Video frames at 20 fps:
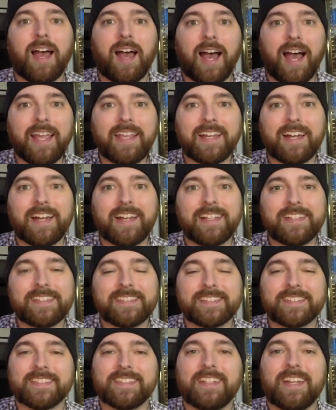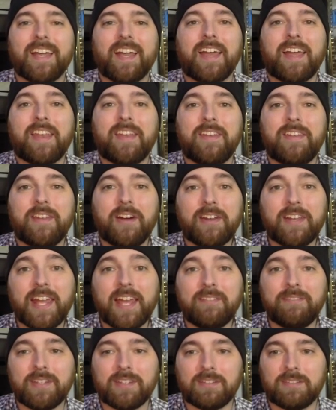Hi guys! Not
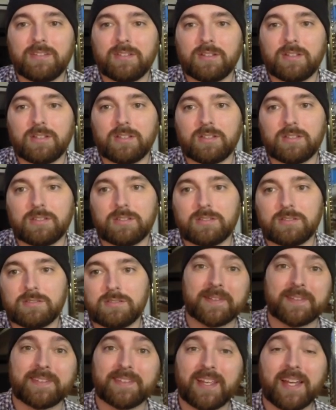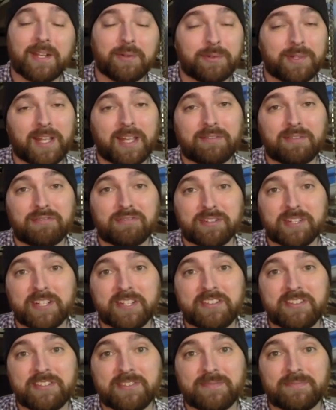having... I don't have a
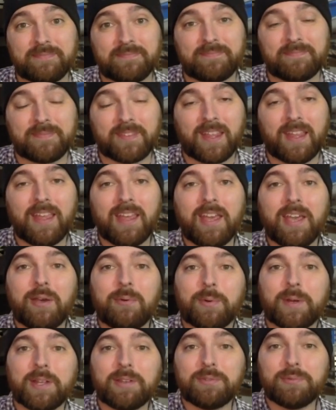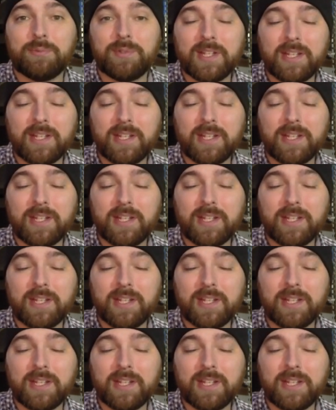fridge. What?